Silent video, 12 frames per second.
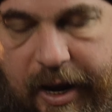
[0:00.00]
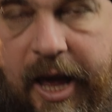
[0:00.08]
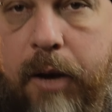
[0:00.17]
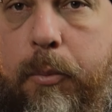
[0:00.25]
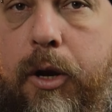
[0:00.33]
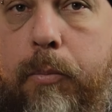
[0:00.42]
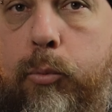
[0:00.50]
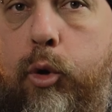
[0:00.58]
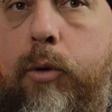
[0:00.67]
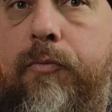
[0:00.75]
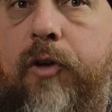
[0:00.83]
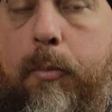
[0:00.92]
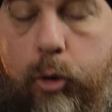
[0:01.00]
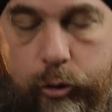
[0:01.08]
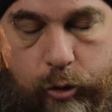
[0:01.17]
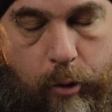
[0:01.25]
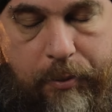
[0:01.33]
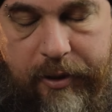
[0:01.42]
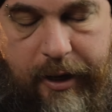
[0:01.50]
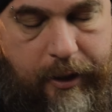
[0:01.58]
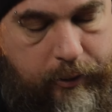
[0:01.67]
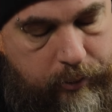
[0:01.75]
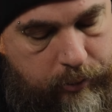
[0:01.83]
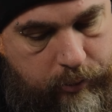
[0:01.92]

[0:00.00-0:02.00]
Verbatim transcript: Add a bit of bloom verb on top of that.